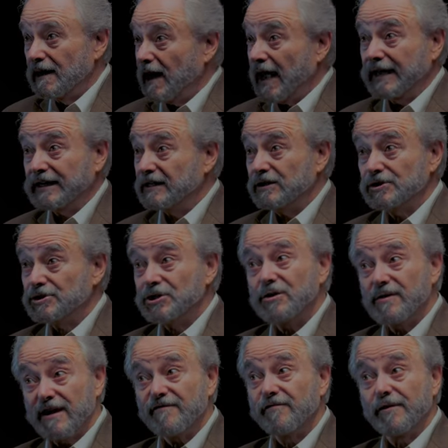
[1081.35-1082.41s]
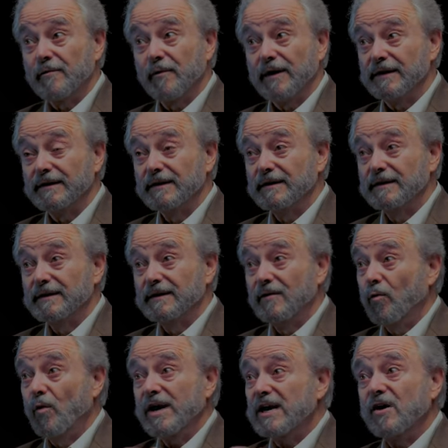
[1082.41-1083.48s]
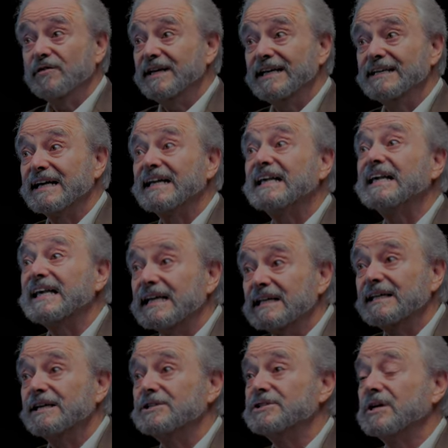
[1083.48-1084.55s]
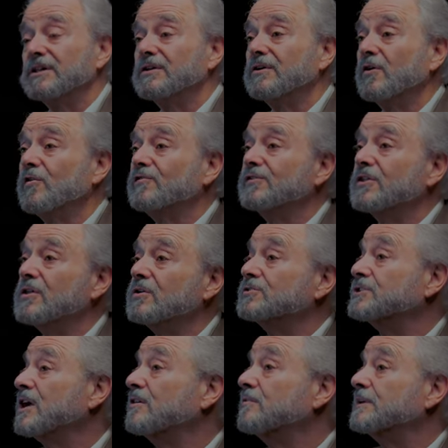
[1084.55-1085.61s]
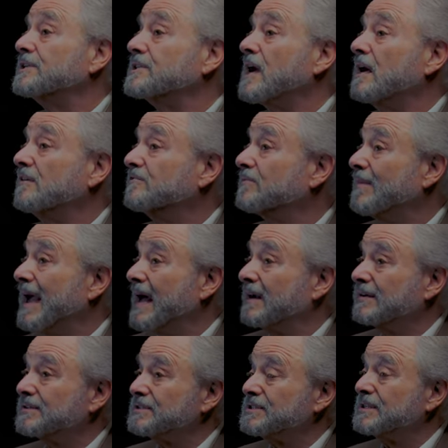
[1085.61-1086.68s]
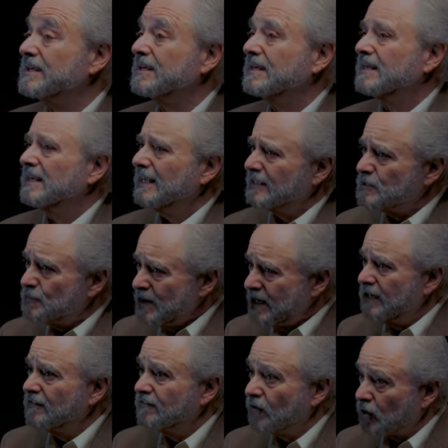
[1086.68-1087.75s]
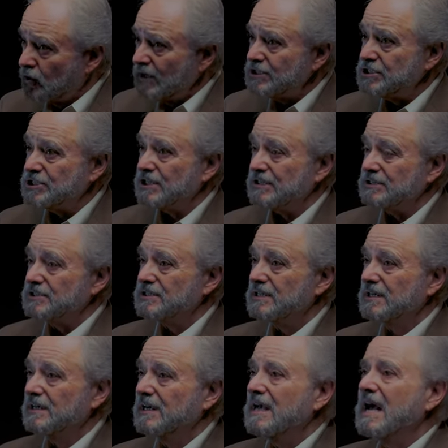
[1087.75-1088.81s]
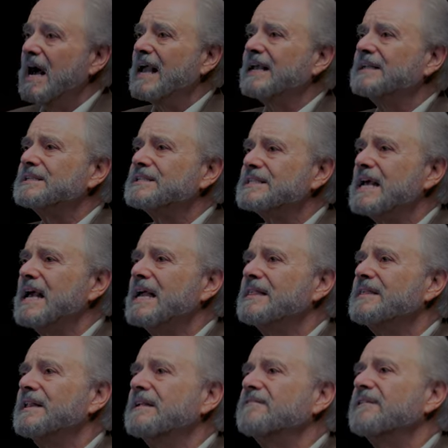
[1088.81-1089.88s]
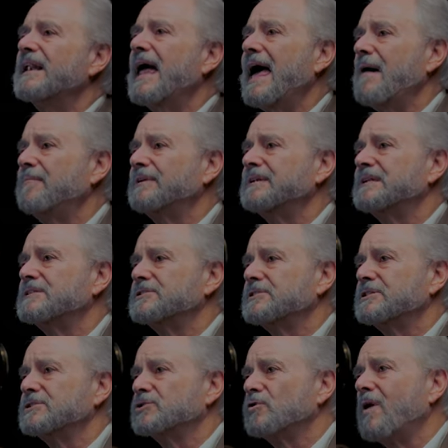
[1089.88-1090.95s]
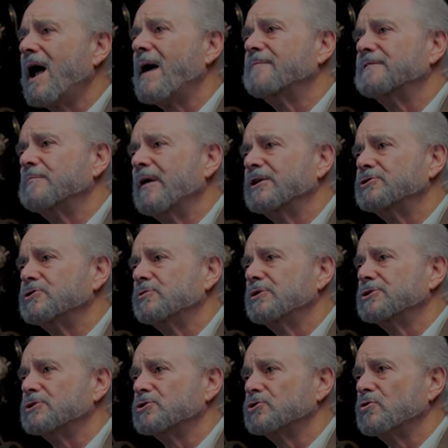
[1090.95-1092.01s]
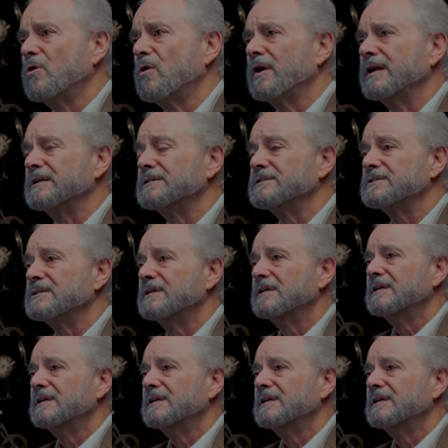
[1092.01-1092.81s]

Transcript: I can assure everyone we don't need to kill each other over those unresolved matters. And speaking for Christians, I can say that if it happened as described by Jewish historians,